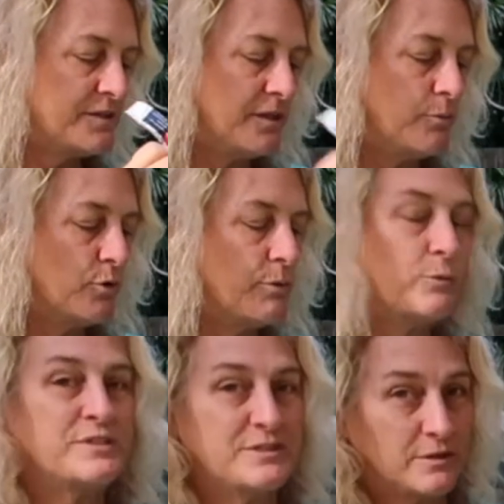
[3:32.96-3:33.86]
anymore, but
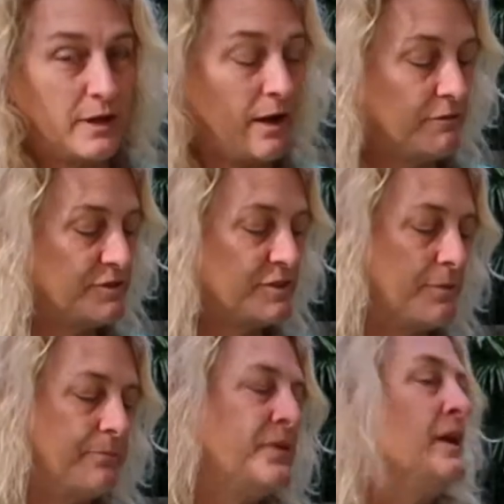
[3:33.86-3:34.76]
we still have
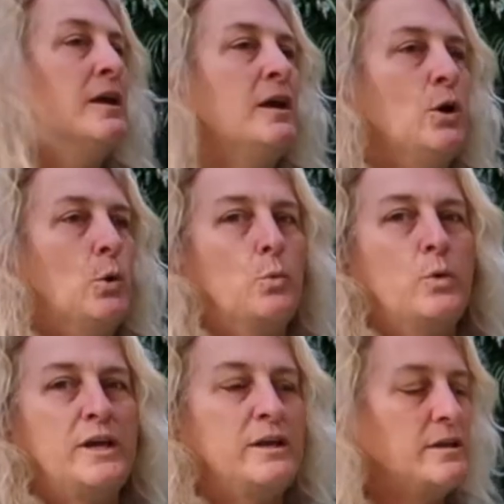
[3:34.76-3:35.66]
some.
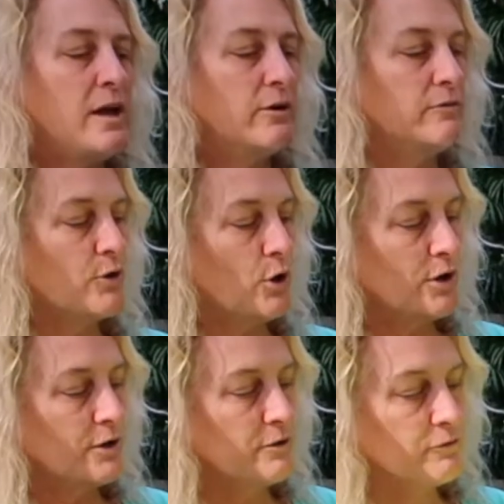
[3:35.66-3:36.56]
We now have
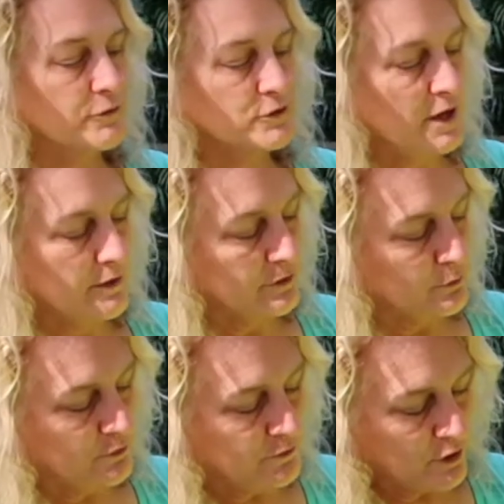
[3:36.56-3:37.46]
gone, for diving,
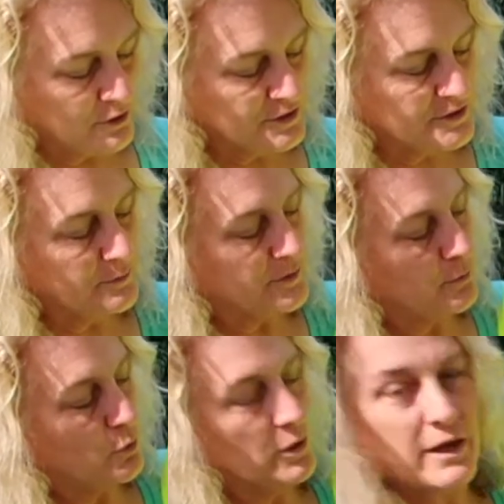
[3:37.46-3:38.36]
we've gone to something
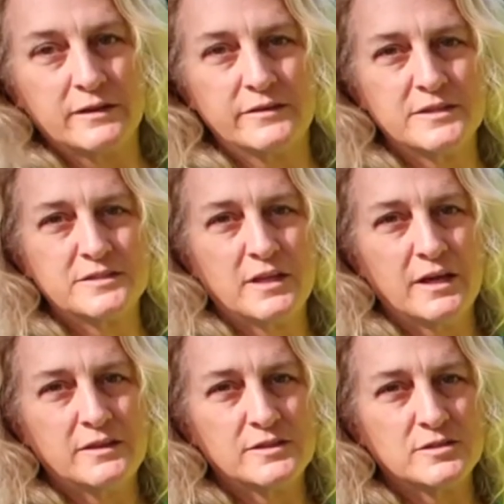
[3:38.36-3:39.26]
more like this
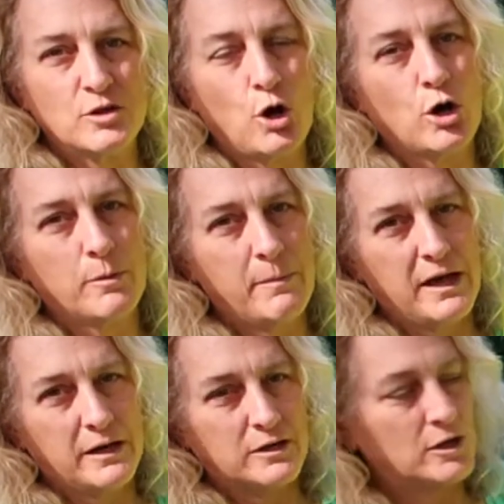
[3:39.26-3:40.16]
light that's an
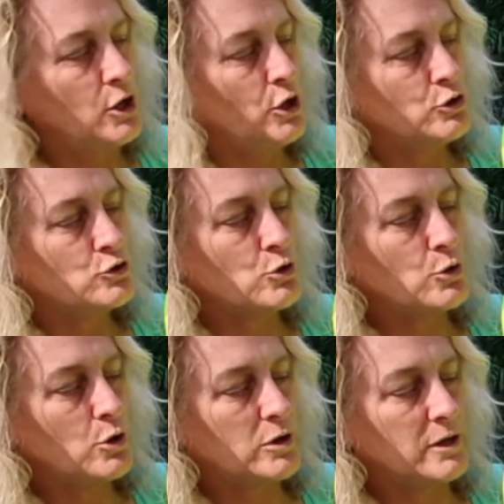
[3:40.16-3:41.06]
automatic
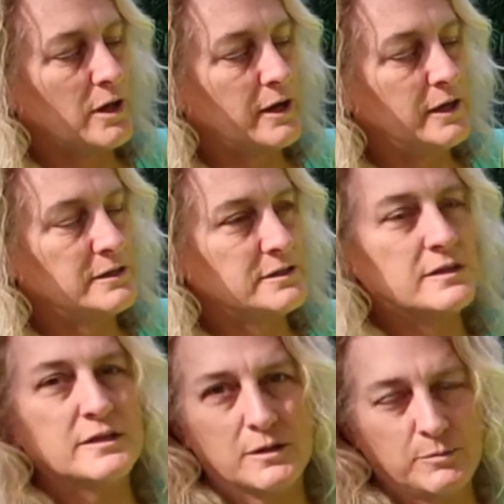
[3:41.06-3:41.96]
turn-on light
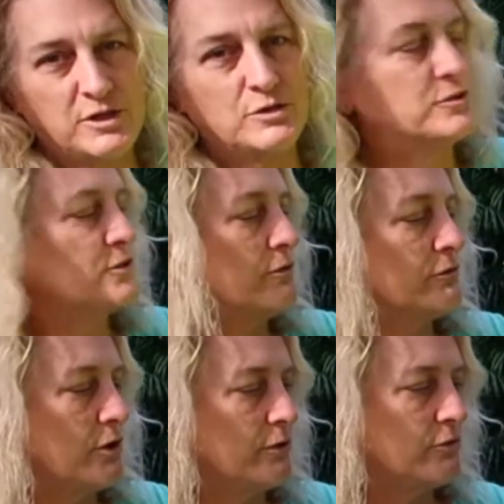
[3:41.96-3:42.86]
that can be used over
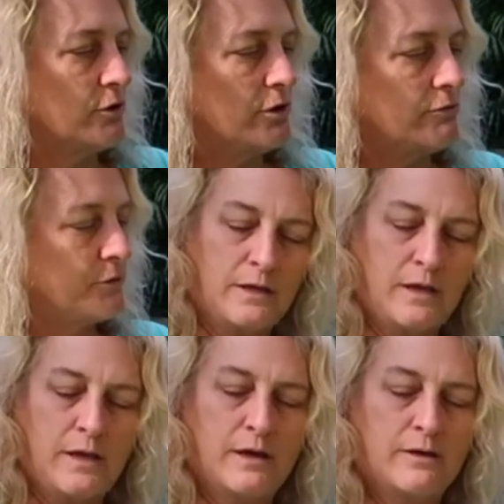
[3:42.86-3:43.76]
and over and over.
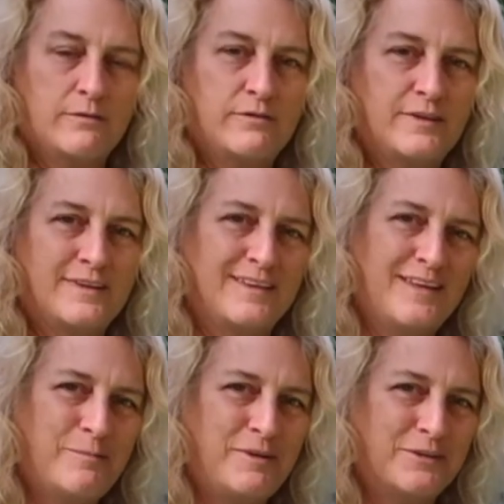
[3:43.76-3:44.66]
have
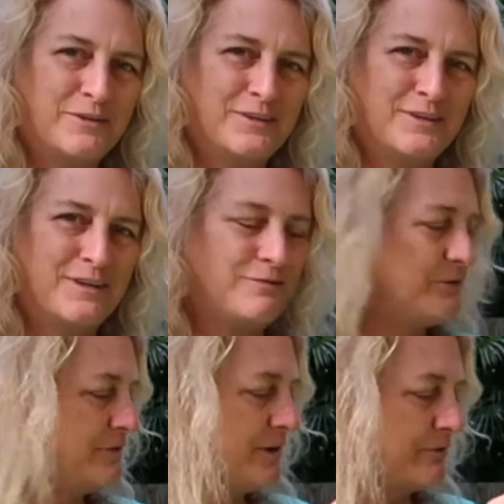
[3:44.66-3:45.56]
a mirror. If
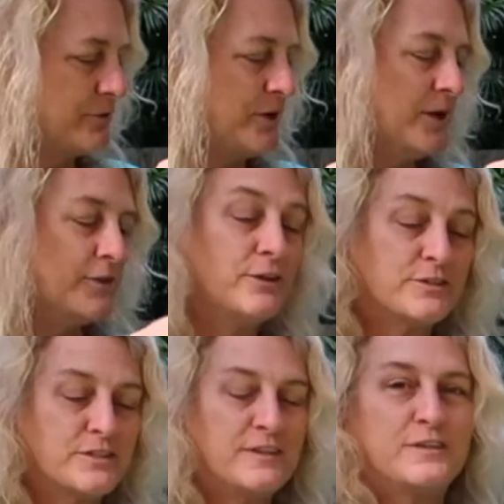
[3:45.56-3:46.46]
you've never
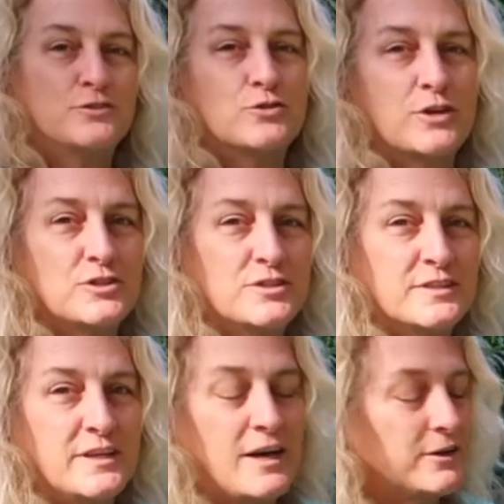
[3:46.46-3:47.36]
looked at the instructions
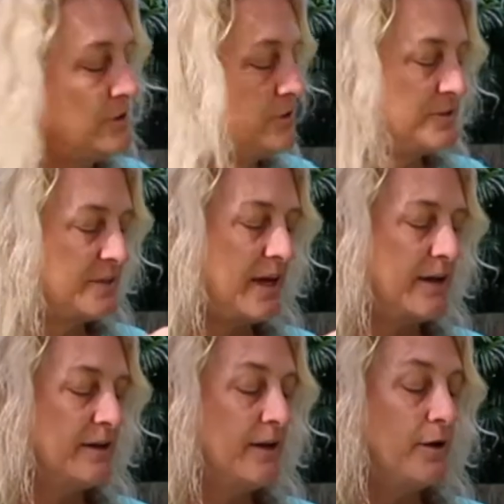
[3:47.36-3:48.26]
on how to use that,
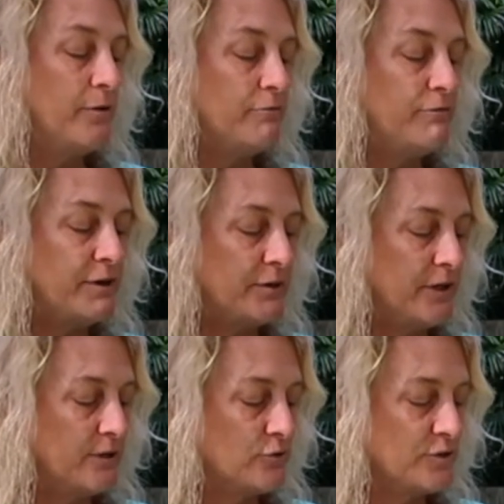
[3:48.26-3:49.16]
very
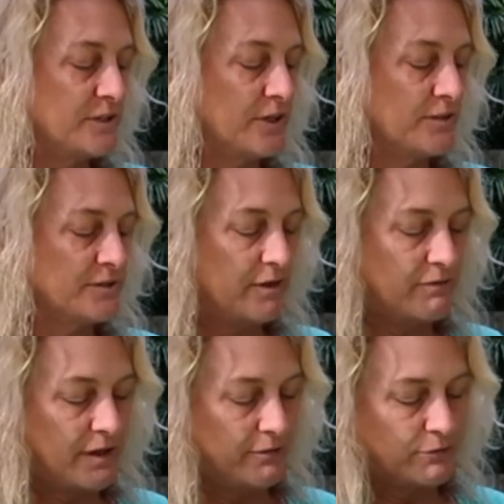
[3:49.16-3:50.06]
interesting. I'll save
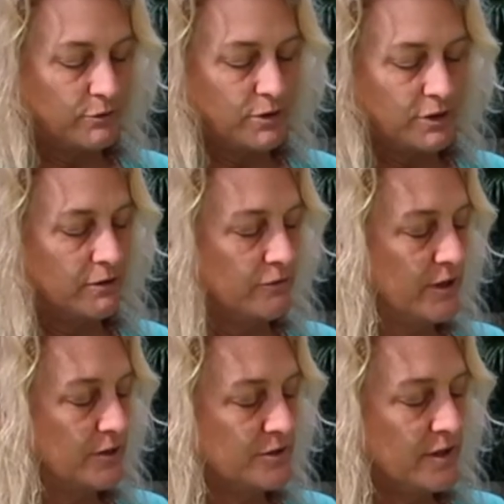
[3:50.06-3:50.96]
that for another
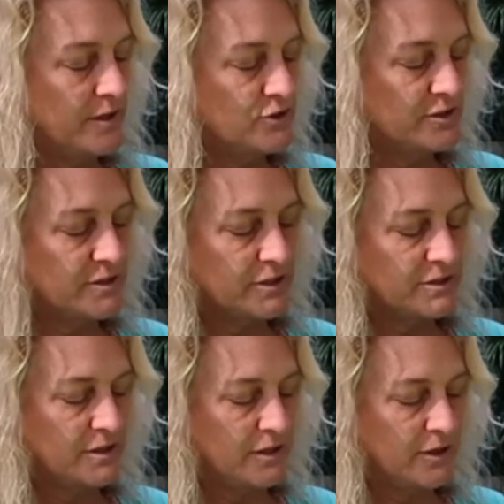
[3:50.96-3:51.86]
video. So that just
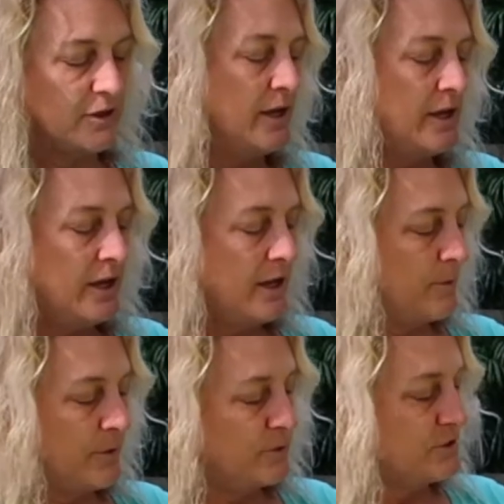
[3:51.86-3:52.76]
tucks in there. And
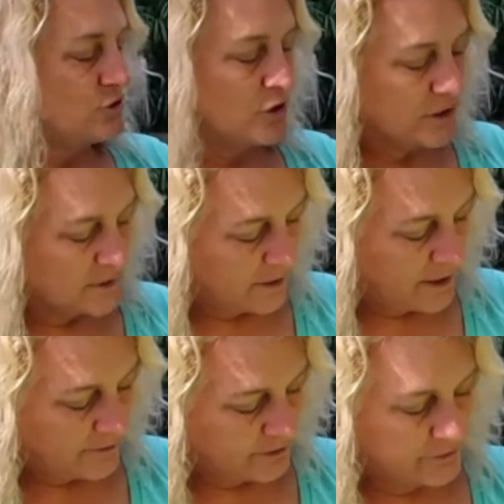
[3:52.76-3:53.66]
I'm always joking that I
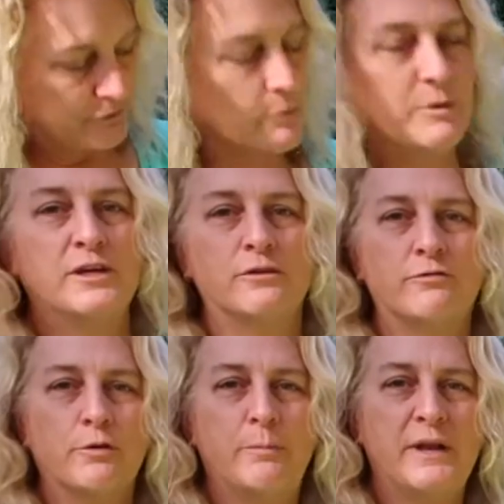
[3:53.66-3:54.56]
have enough room in here
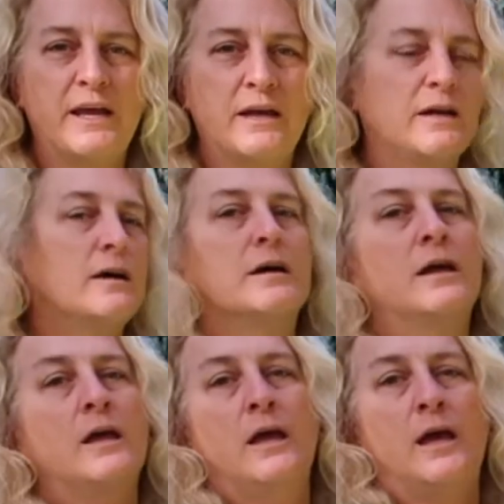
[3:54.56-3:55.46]
for a banana
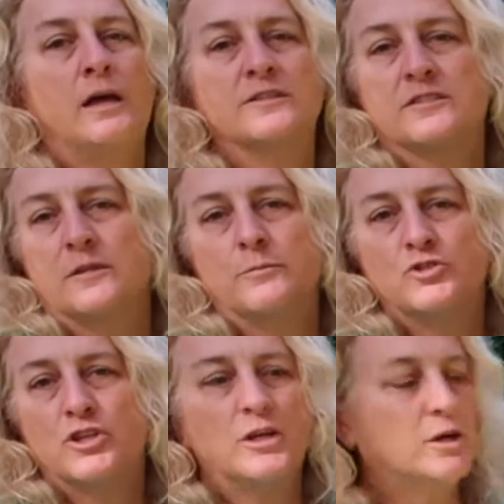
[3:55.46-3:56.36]
and a Slim
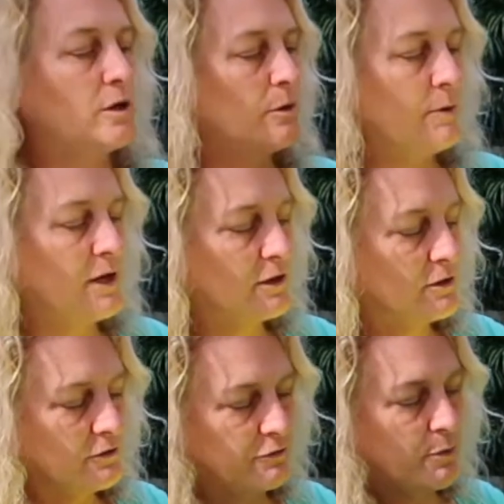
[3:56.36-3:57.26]
Jim and a
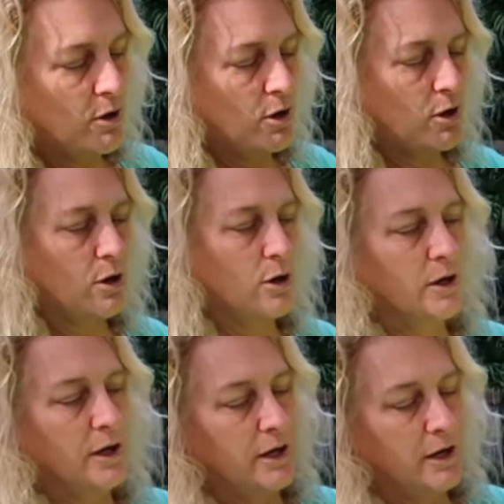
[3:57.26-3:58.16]
Cliff Bar
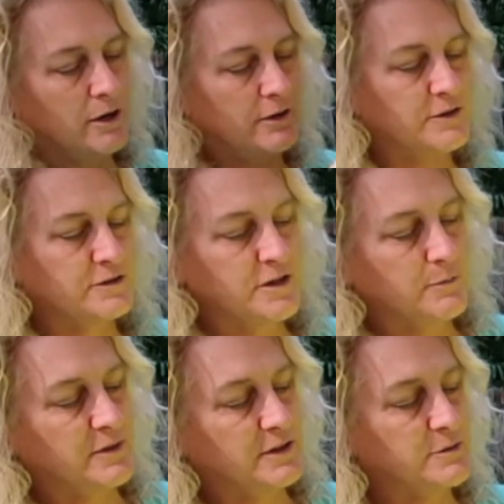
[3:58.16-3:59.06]
and all this type
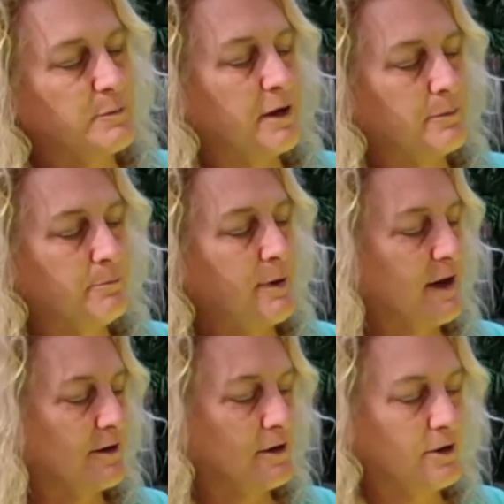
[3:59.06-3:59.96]
of things. But
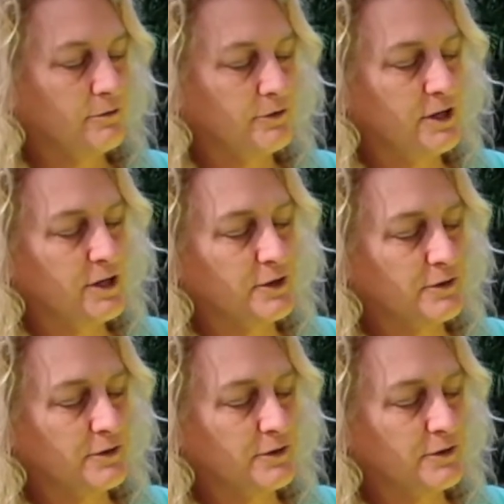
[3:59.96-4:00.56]
back over here,